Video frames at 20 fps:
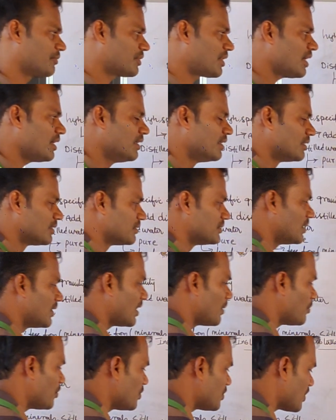Okay,
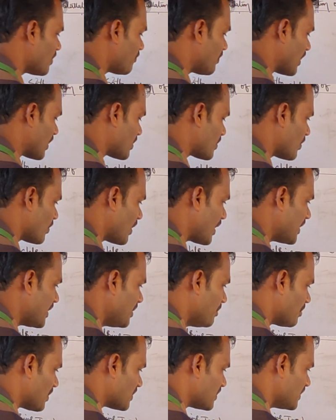the amount of
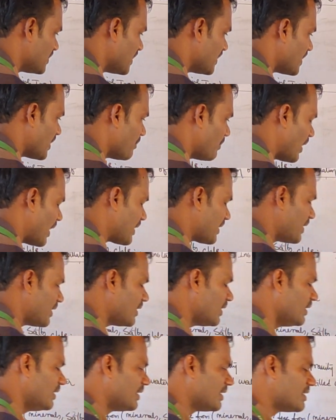electrolyte present in a
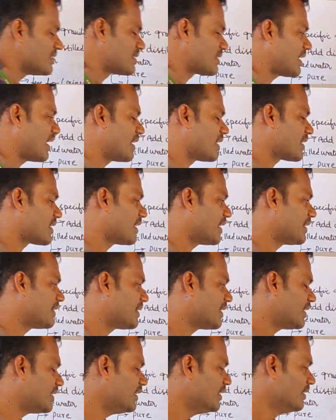battery is
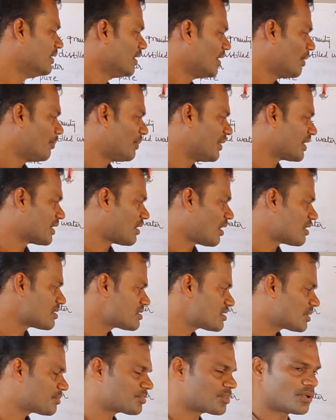calculated by a
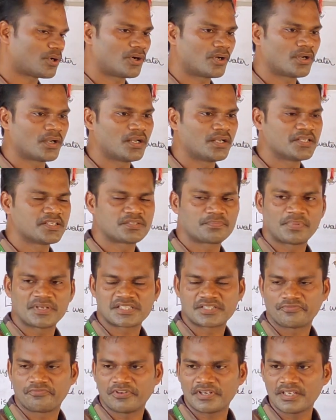concept called
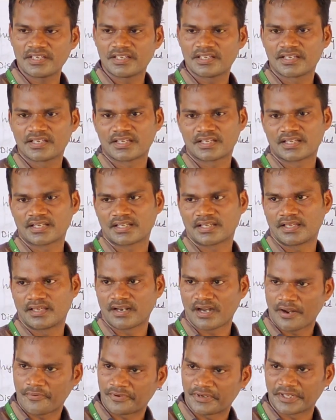specific
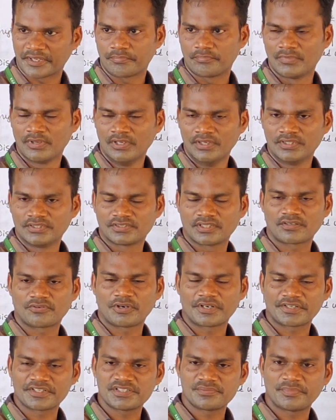gravity. Sir,
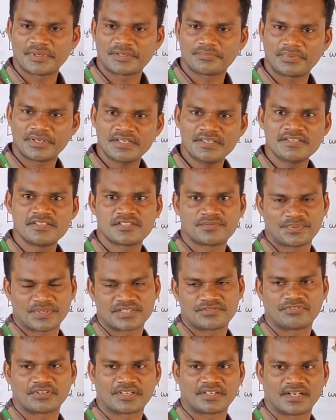what is meant by
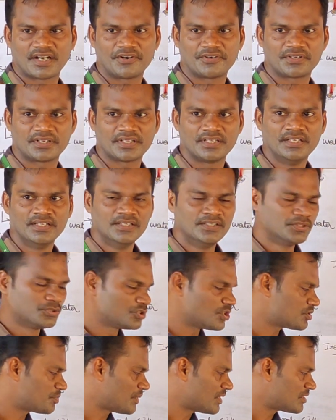specific gravity?
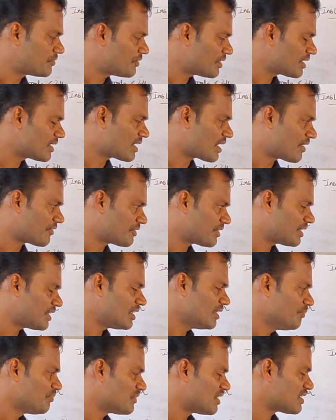So specific
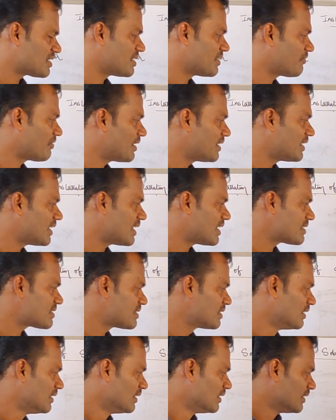gravity is defined
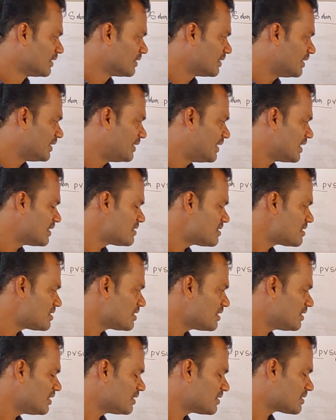as the
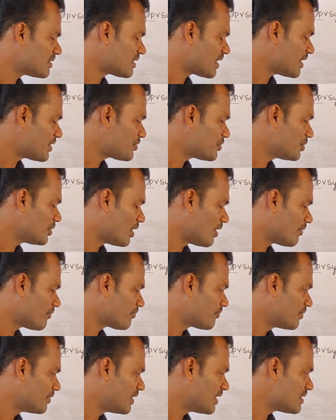density, it is the ratio
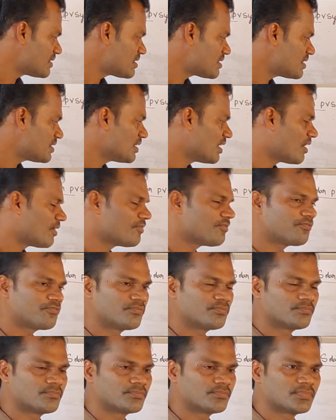of density of
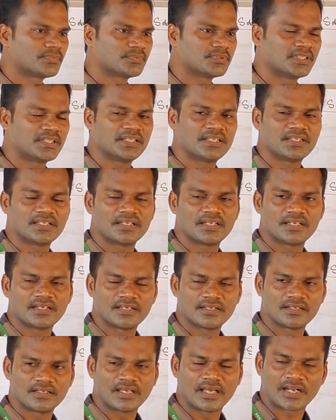the
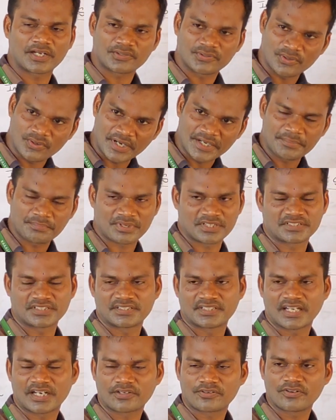electrolyte
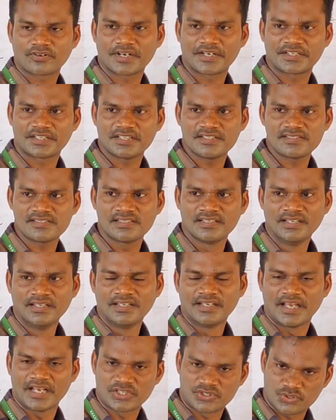present. The electrolyte
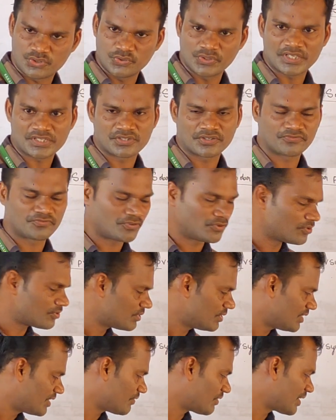is
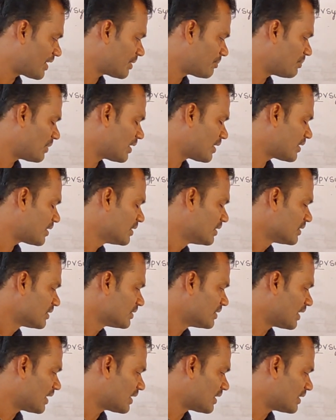H2SO4 divided by
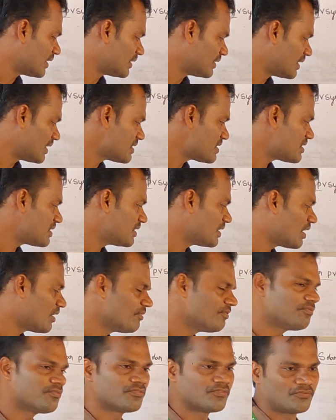the density
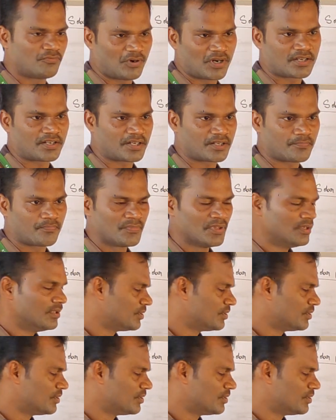of water.